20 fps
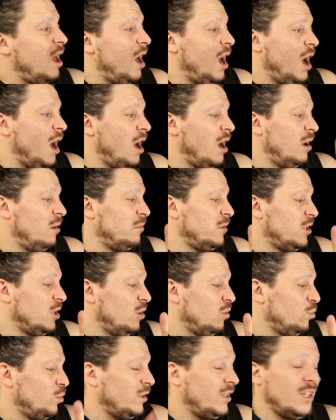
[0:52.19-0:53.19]

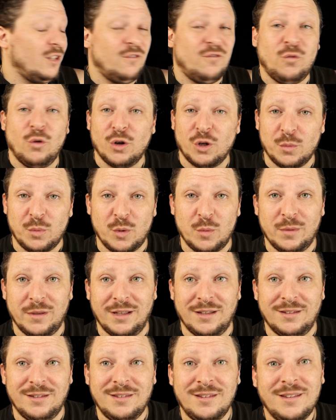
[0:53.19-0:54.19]
really affordable
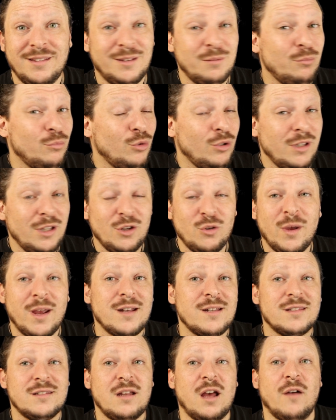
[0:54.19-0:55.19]
places and some really
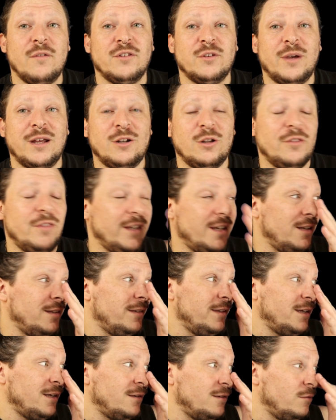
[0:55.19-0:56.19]
great stuff. So I don't think it's
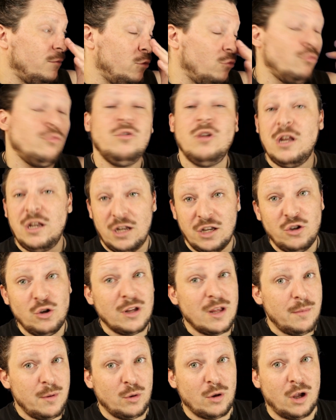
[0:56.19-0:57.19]
like, don't
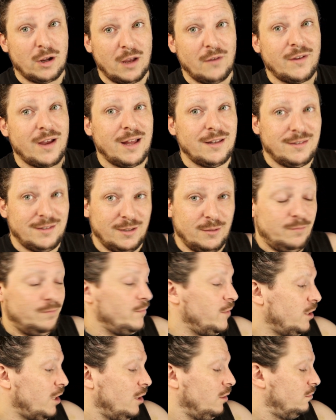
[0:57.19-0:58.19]
get me wrong, I've got some,
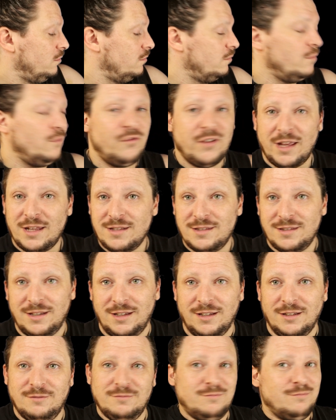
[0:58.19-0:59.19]

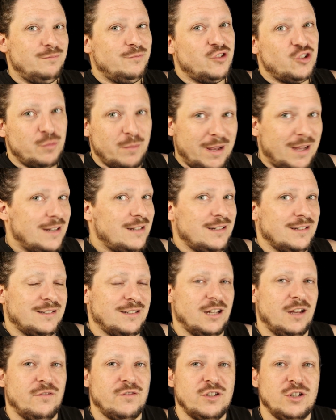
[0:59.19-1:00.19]
fancy schmancy
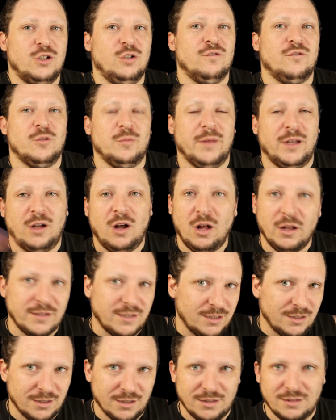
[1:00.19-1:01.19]
stuff too from like
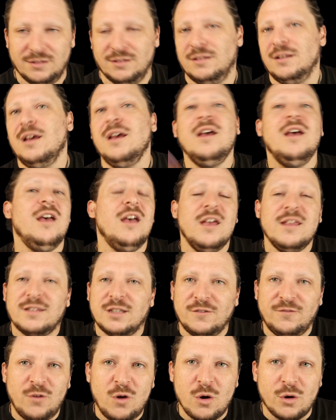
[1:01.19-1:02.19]
Ulta and
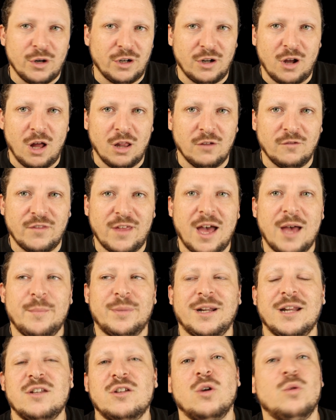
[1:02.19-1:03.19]
Sephora and all of that, but
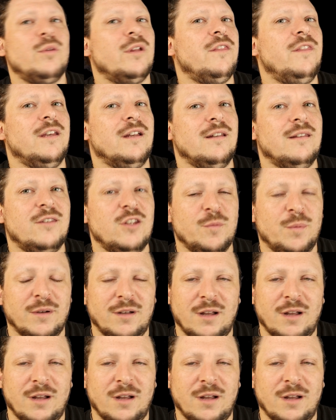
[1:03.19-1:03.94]
I don't really think it's super